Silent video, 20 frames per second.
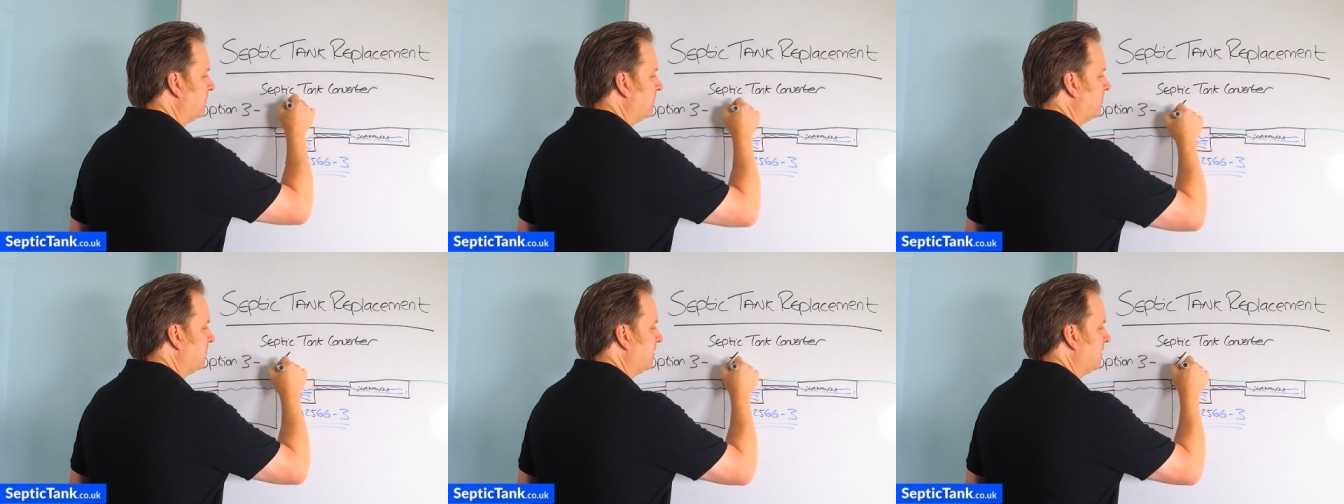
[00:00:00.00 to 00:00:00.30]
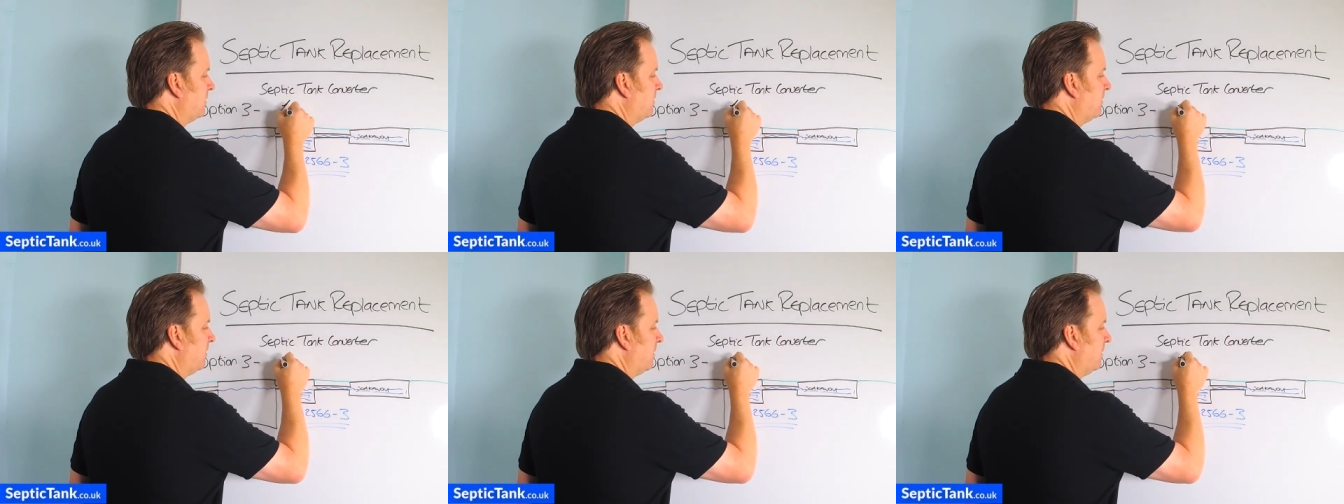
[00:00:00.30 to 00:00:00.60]

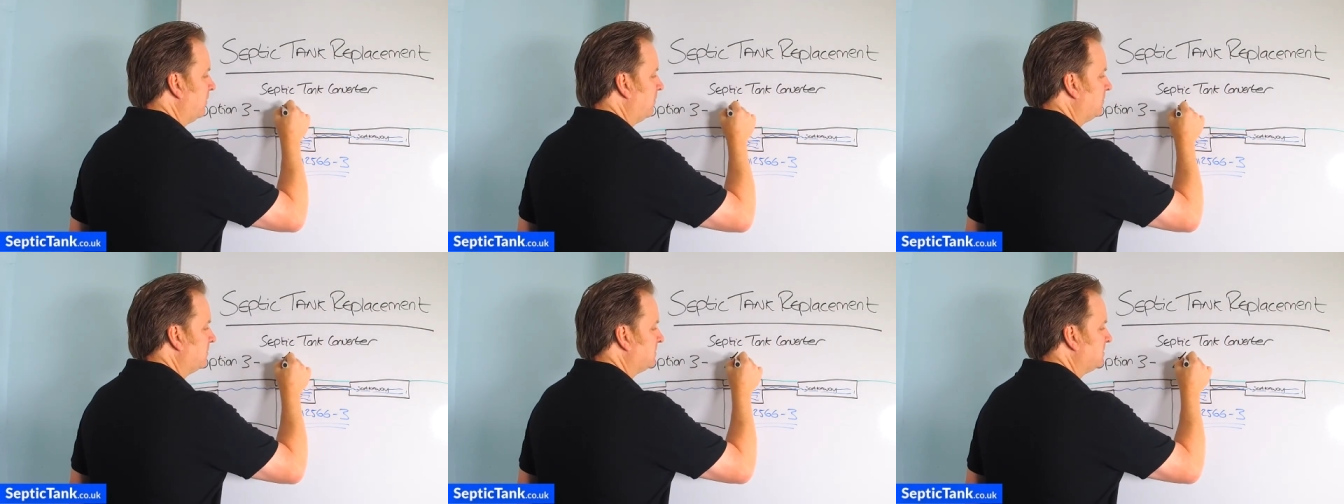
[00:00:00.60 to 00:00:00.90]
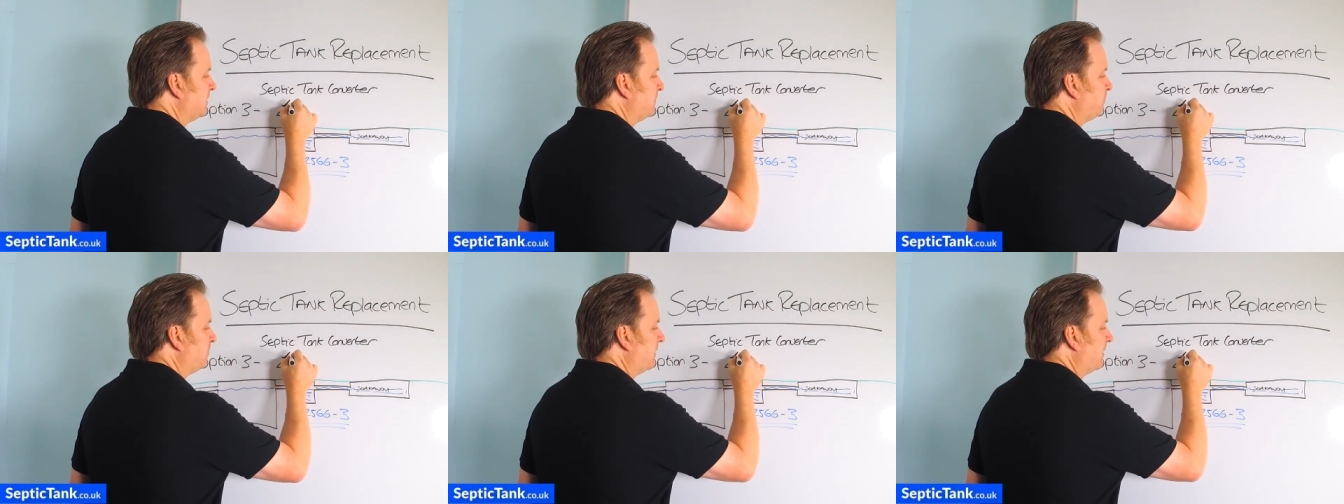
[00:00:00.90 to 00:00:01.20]
right, will
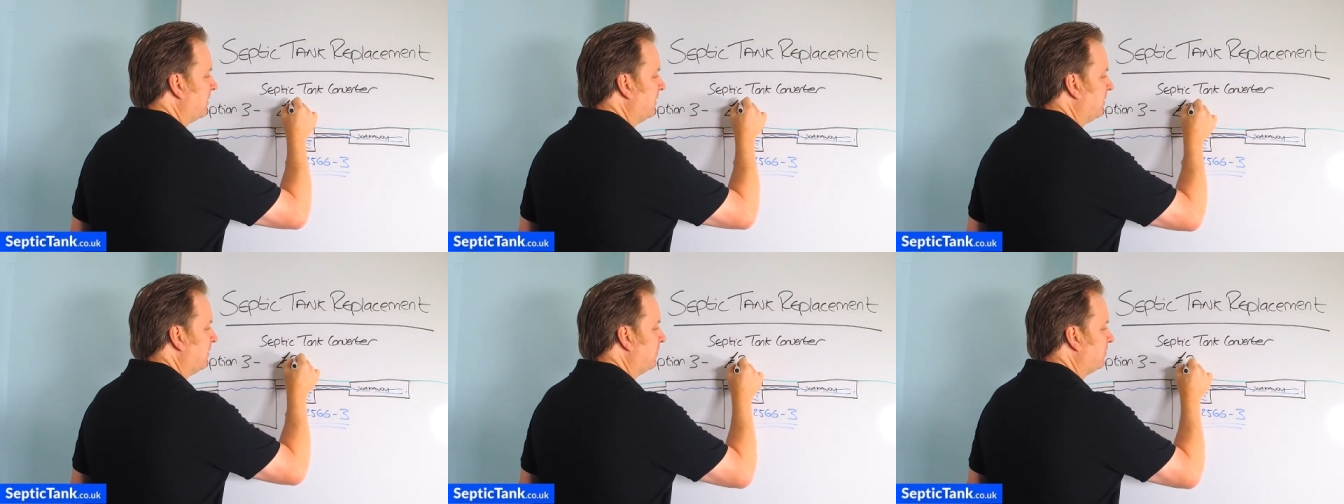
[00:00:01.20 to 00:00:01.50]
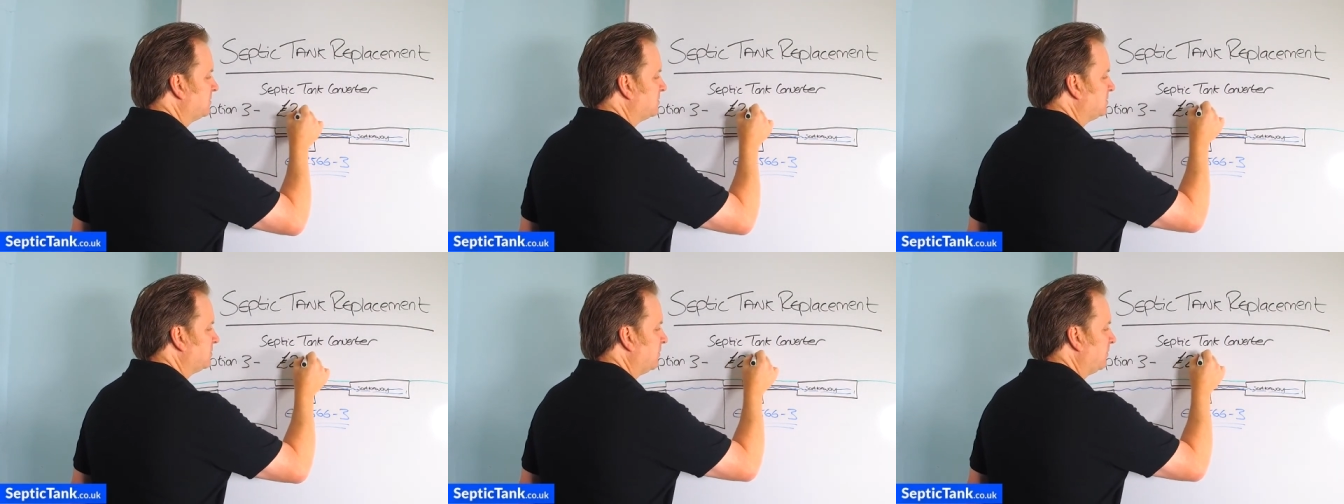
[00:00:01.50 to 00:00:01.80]
typically
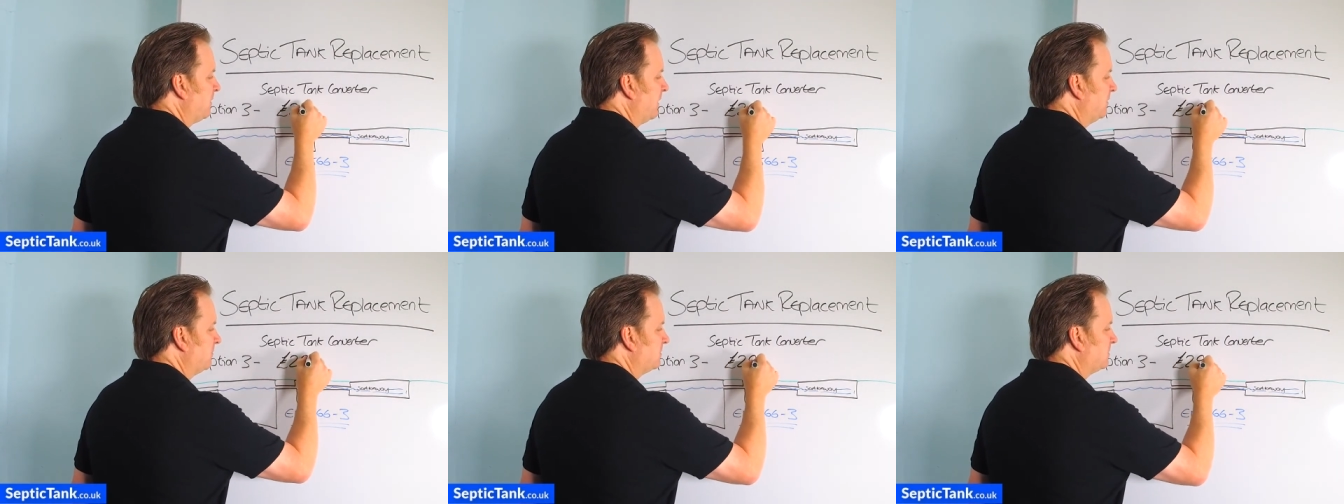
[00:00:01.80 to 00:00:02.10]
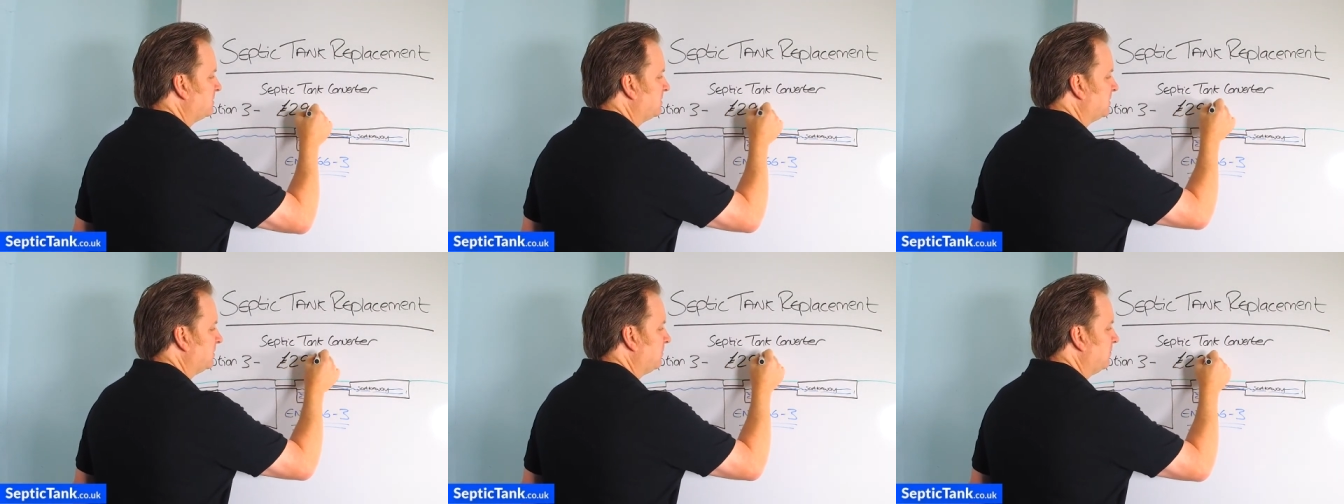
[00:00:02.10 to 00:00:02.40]
cost you about
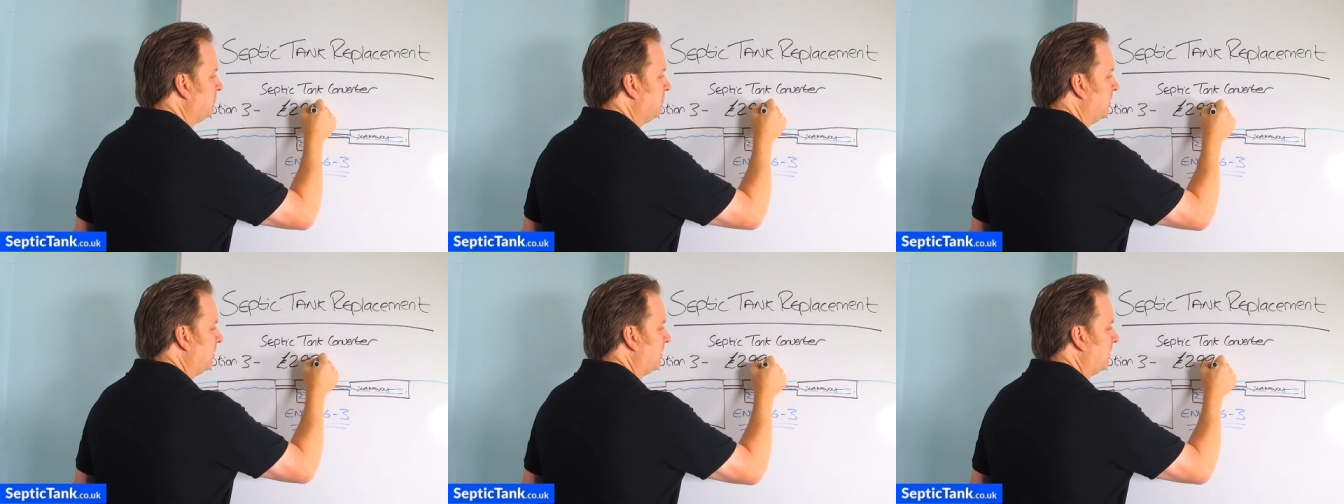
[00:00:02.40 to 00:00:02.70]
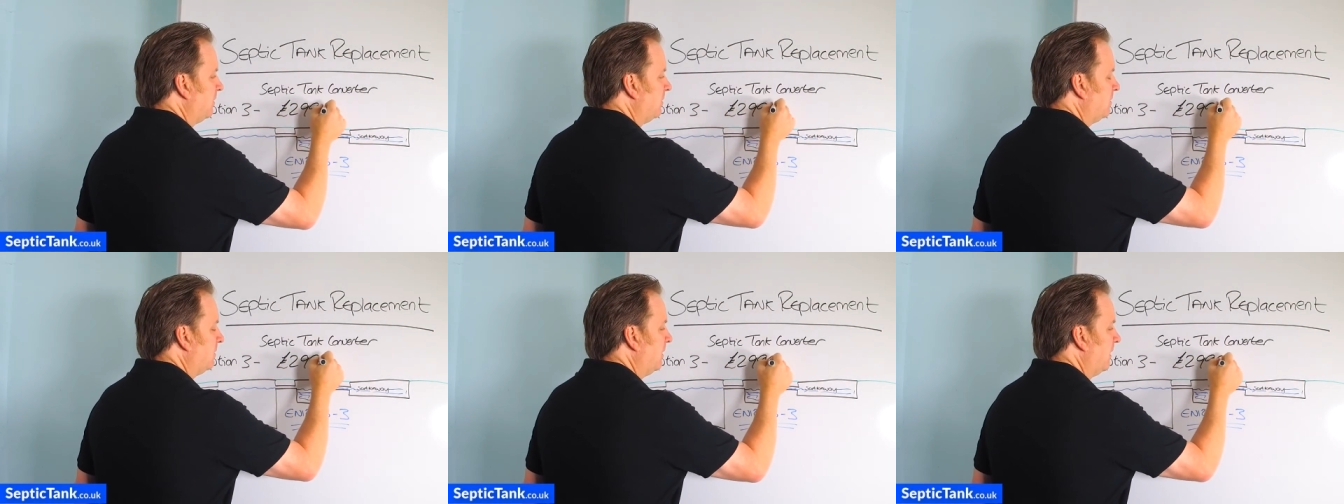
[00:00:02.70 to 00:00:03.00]

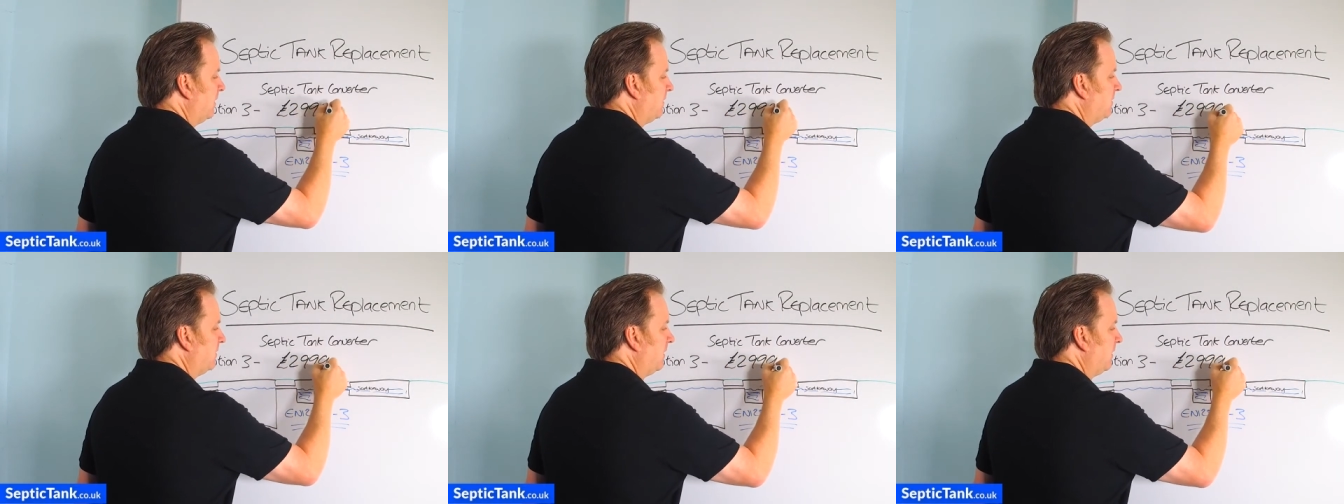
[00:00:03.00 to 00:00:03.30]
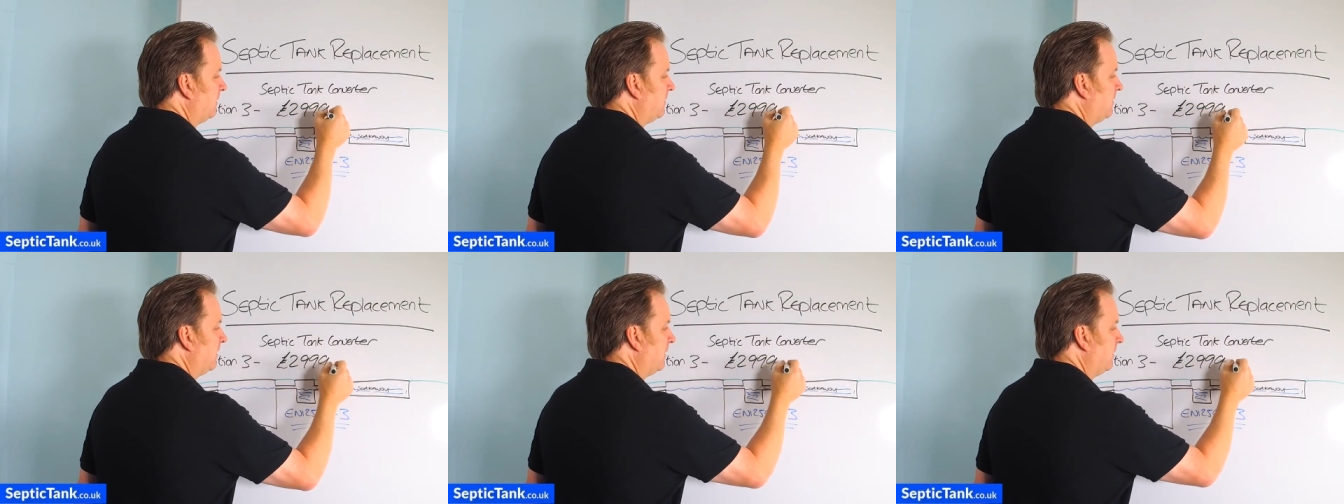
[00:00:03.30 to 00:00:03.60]

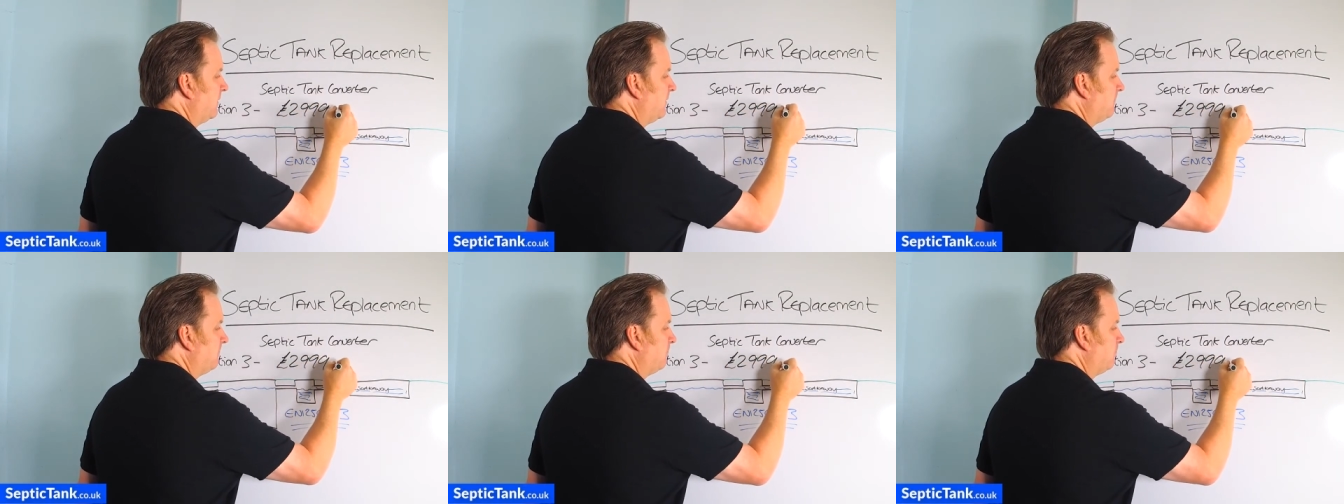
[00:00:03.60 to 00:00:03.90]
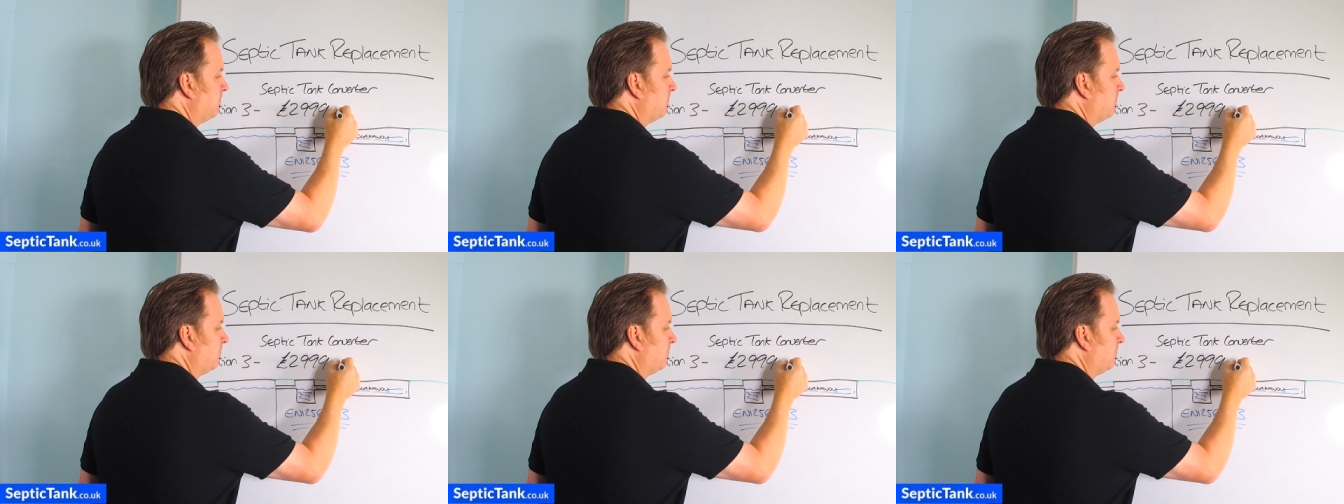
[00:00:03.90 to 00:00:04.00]
2999